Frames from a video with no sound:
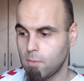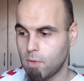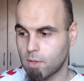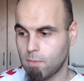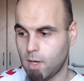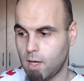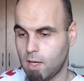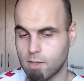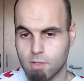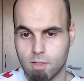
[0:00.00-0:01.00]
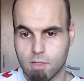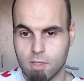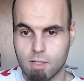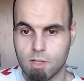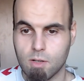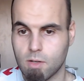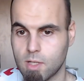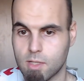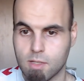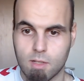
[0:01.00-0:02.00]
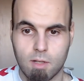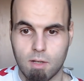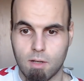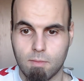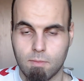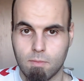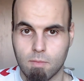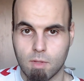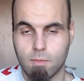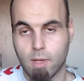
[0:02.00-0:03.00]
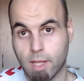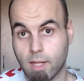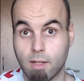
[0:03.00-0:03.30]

but since this here is again,